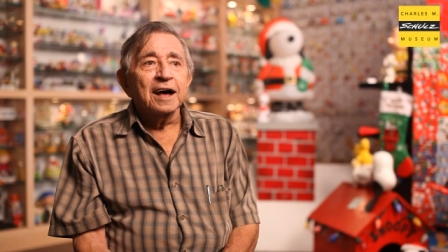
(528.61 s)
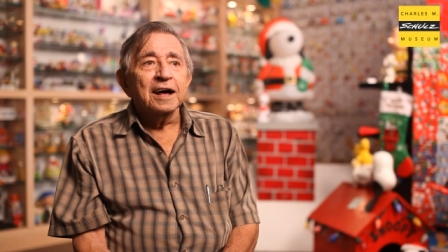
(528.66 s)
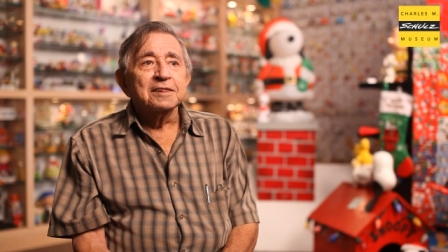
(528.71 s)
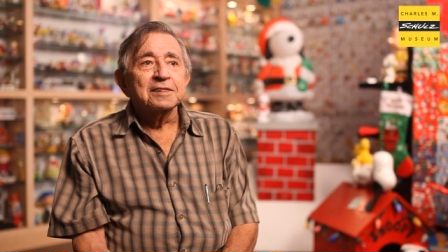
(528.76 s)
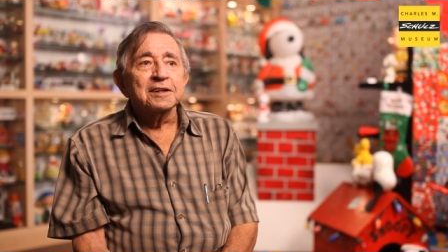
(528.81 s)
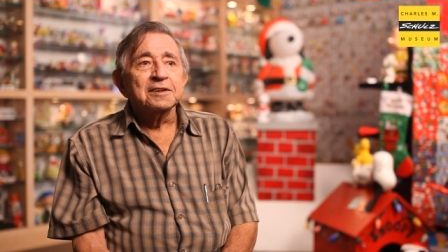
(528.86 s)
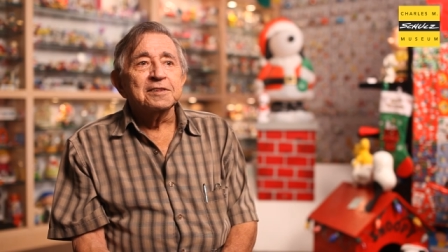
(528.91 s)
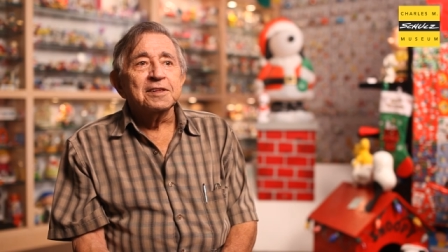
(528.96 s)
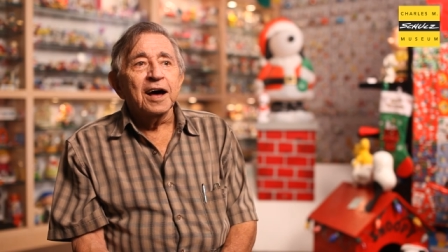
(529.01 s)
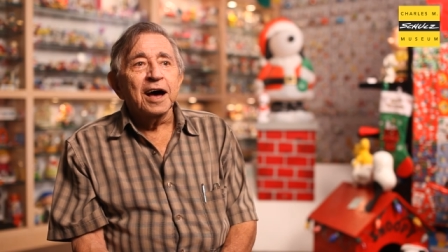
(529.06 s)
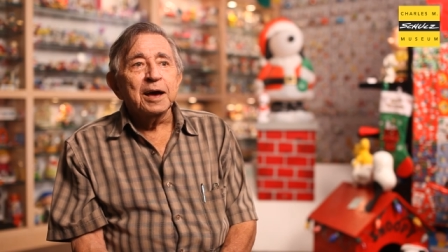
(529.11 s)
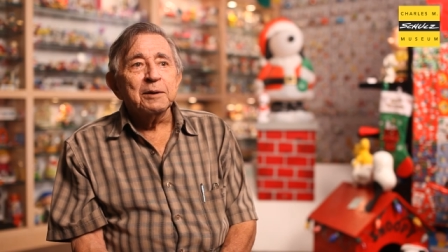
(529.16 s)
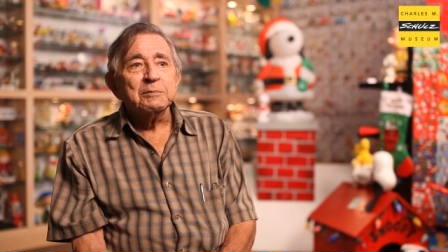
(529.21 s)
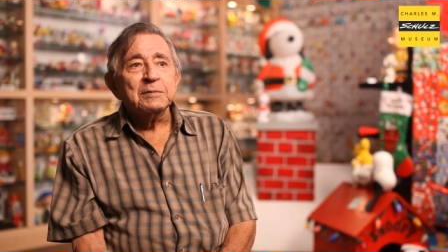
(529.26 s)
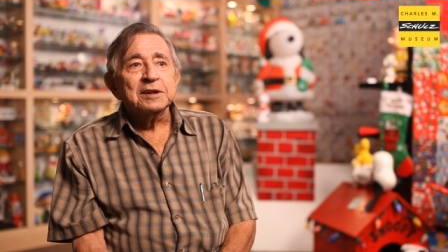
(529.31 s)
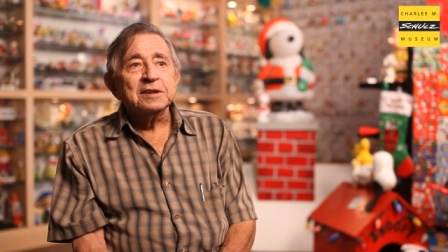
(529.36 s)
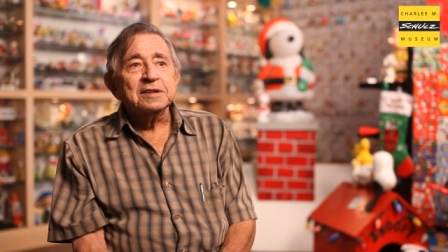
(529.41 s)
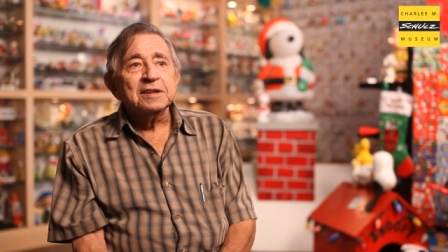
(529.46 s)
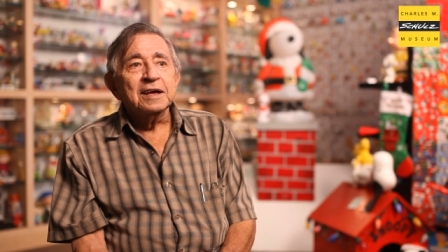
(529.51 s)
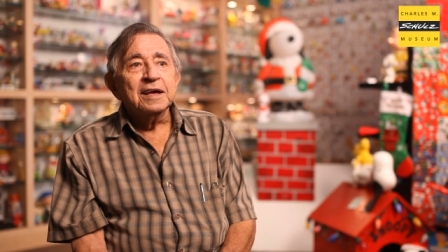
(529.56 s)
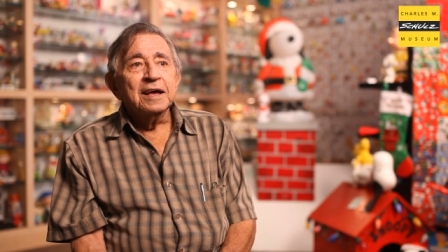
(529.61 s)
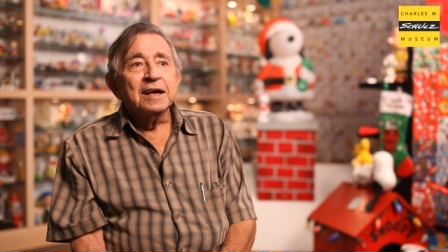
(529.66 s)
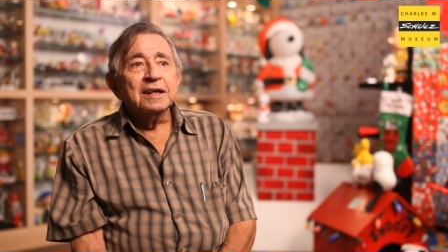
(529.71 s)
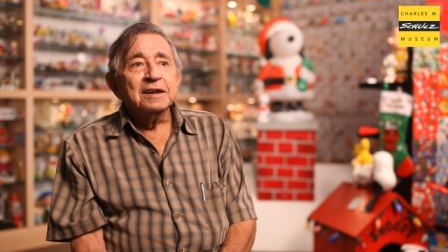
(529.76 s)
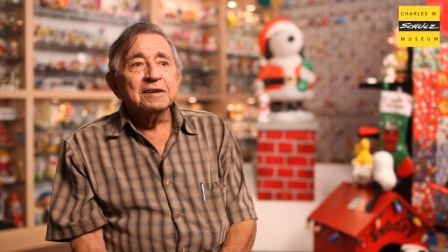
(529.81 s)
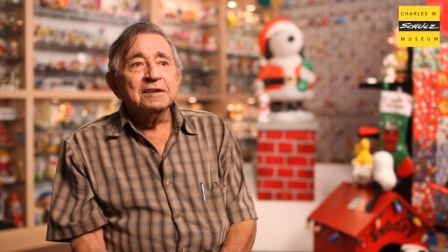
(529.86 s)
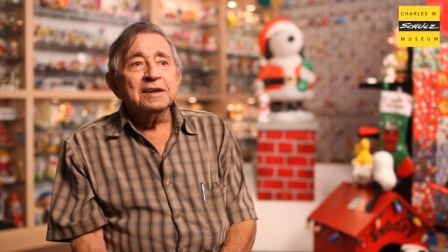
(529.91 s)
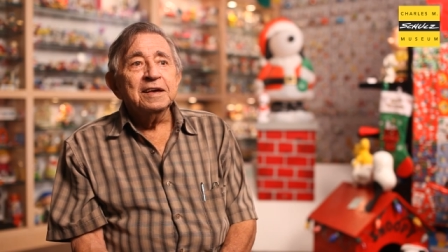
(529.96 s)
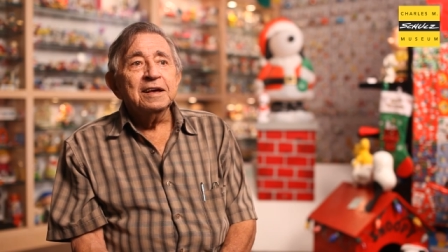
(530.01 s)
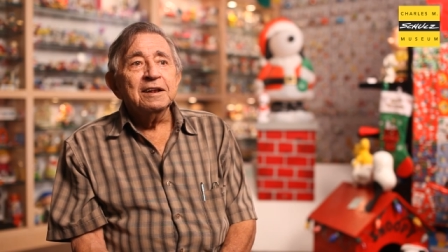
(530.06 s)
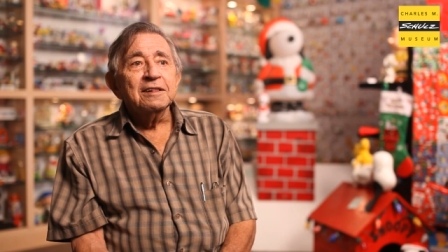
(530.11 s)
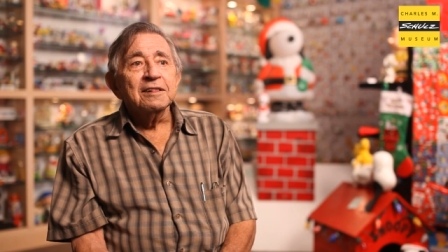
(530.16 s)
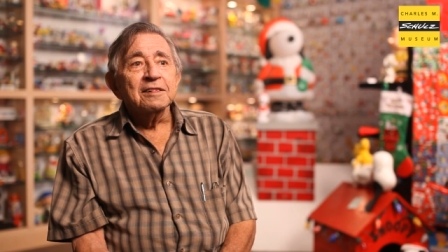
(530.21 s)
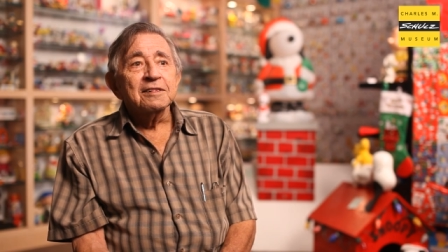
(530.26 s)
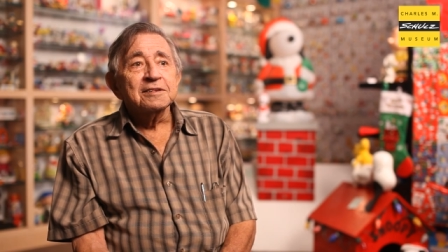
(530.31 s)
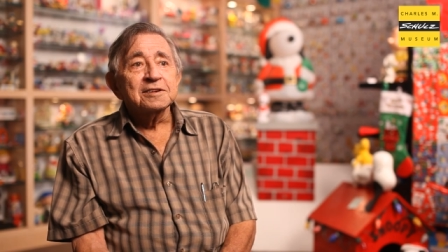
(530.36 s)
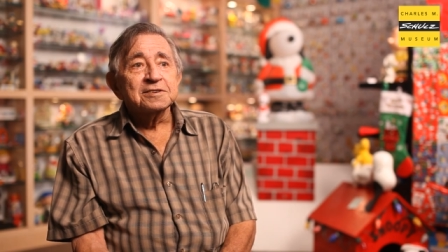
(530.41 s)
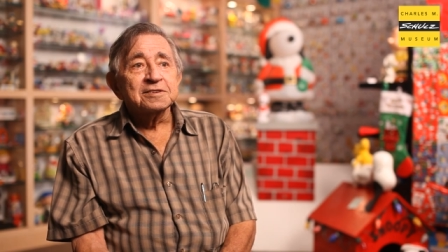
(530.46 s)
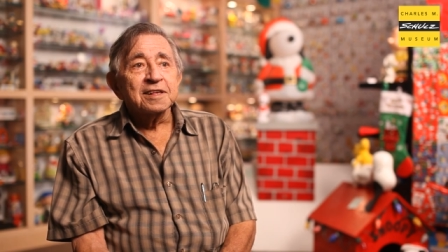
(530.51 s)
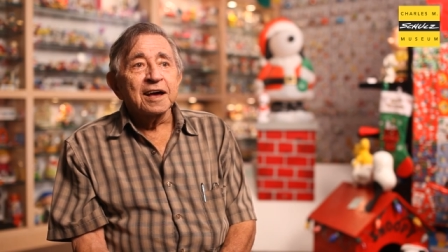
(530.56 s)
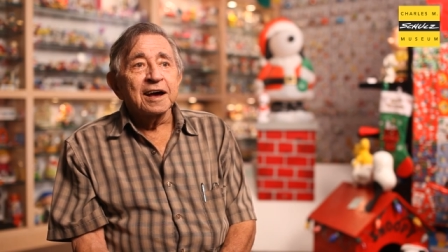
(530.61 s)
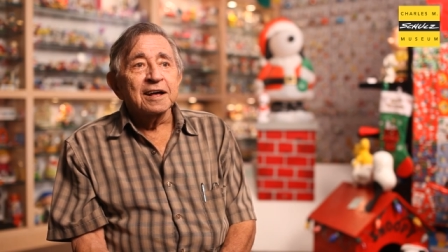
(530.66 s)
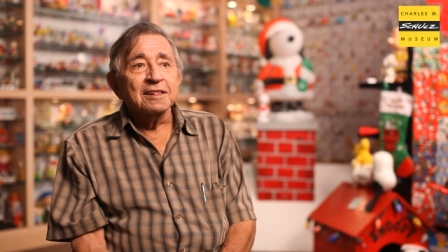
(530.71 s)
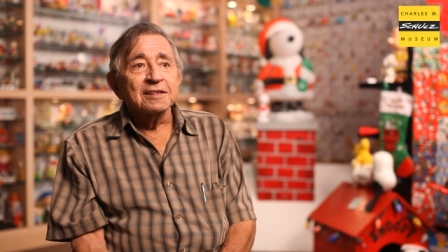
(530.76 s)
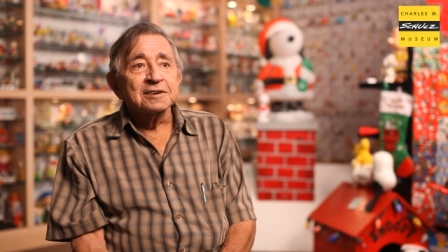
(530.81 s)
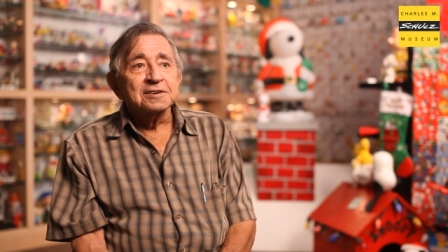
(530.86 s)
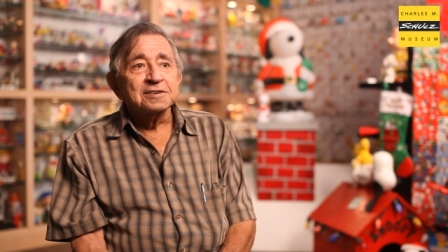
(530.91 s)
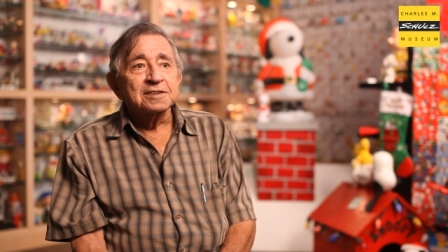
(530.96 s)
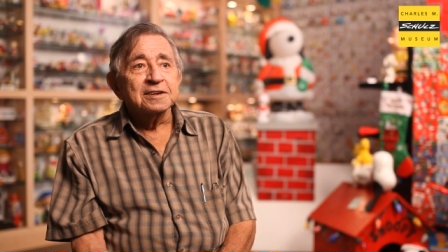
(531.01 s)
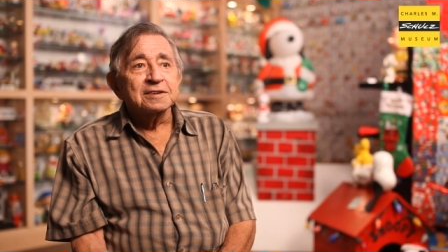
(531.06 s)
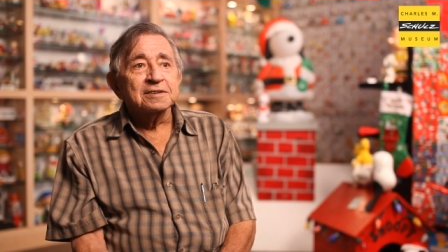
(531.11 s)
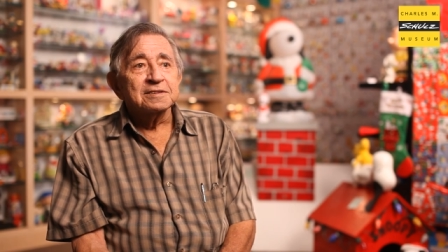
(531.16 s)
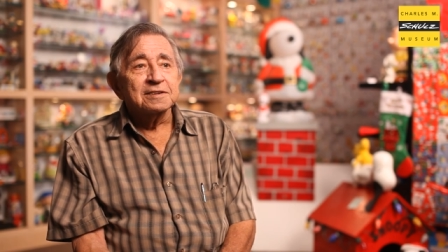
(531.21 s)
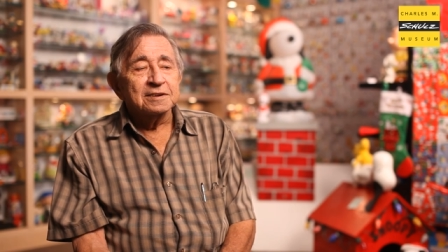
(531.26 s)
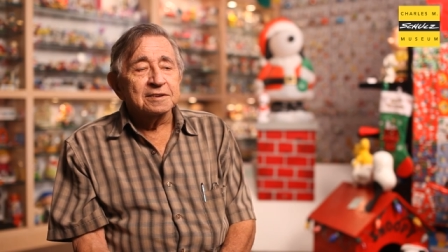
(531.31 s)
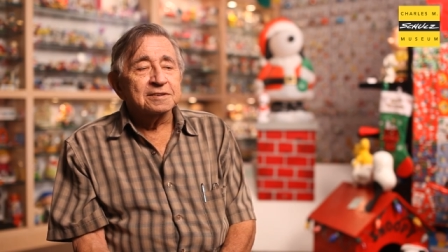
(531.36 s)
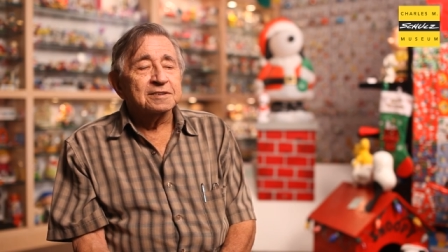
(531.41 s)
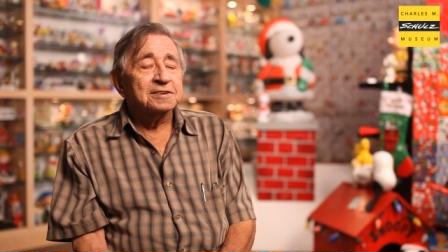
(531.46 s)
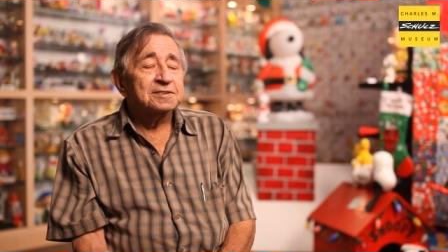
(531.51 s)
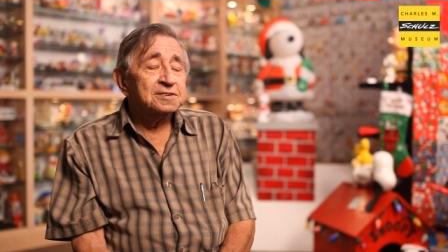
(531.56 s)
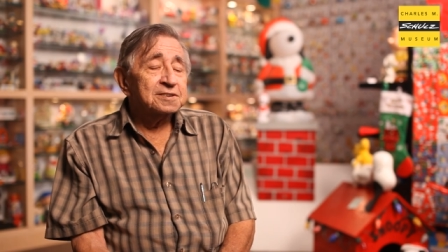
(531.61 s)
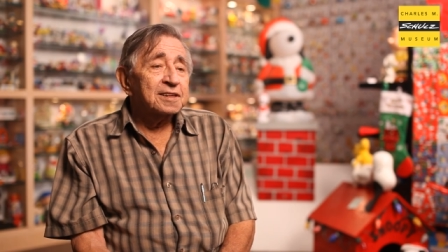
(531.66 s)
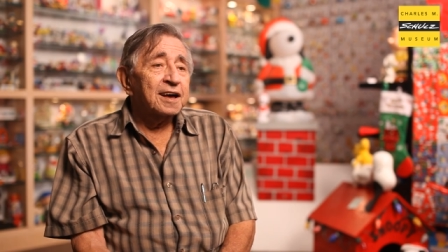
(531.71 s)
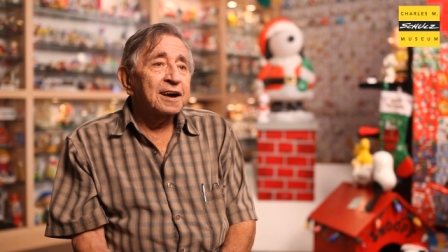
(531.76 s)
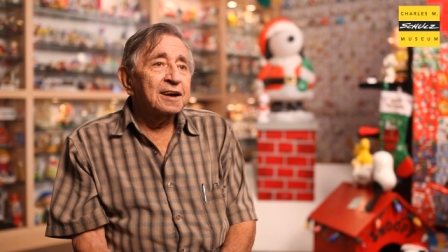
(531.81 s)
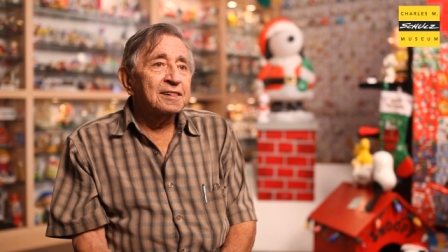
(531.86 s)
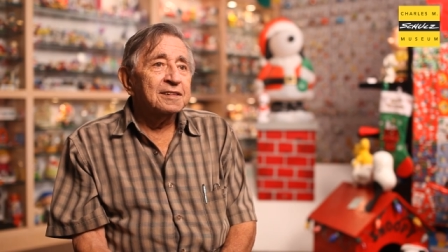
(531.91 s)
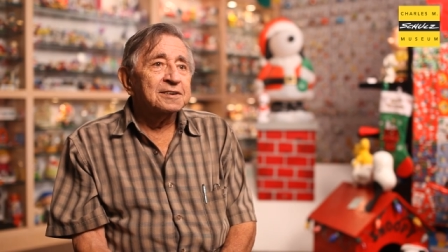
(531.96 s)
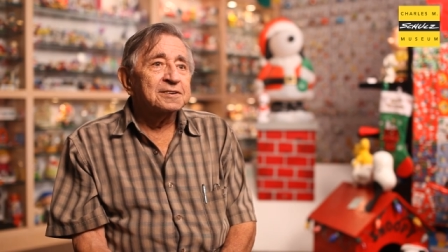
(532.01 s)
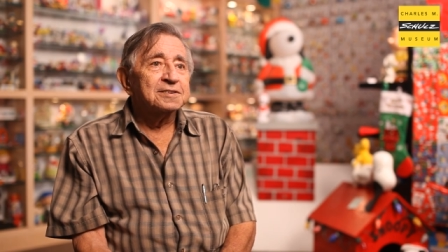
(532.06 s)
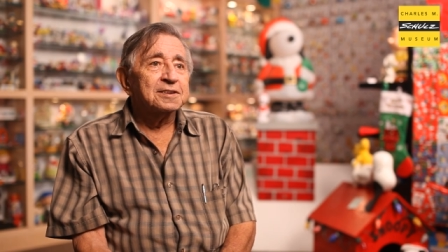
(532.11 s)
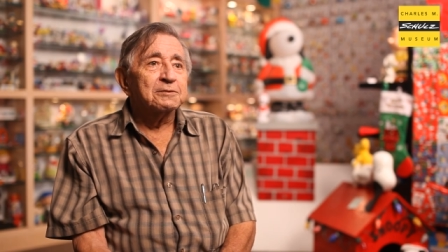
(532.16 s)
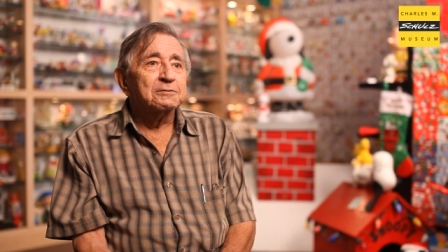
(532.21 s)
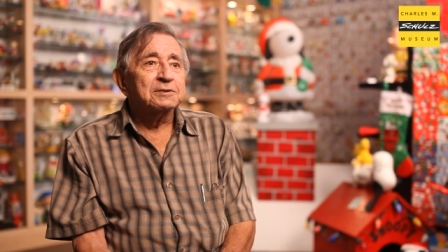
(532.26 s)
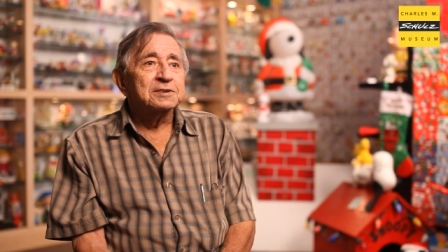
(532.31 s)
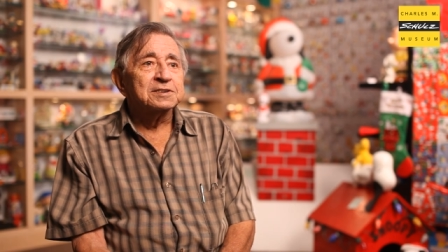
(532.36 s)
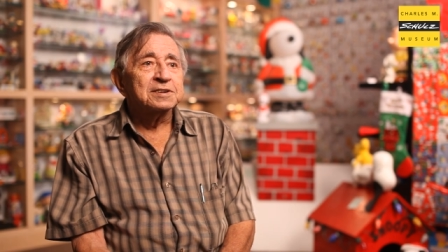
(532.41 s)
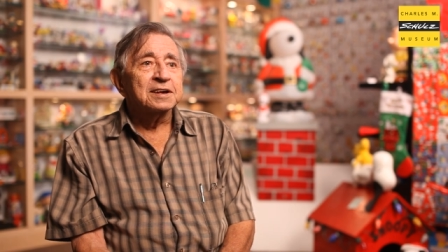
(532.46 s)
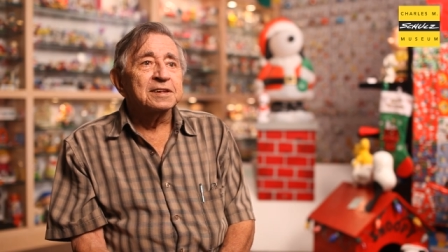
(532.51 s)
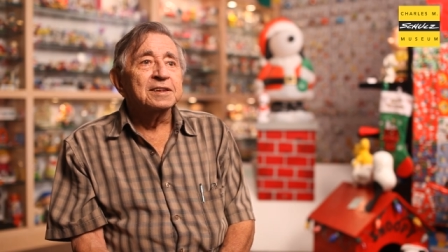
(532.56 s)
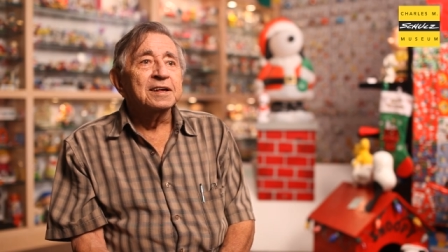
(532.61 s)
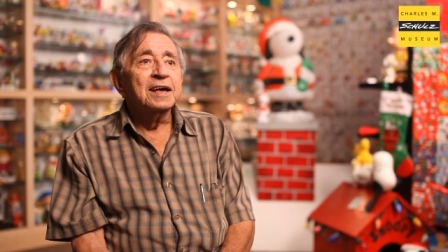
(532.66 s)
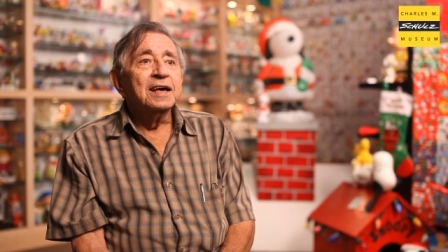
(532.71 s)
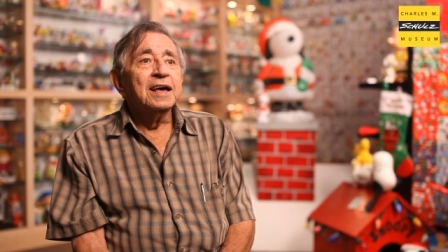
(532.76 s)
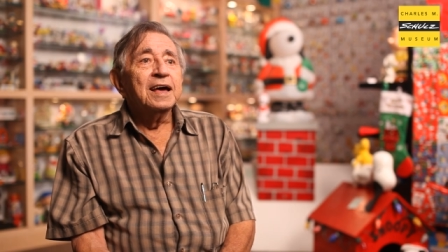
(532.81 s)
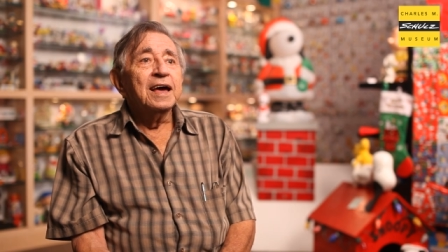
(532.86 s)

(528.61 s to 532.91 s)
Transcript: on the diamond needle stylus, that, uh, the stylus that was in,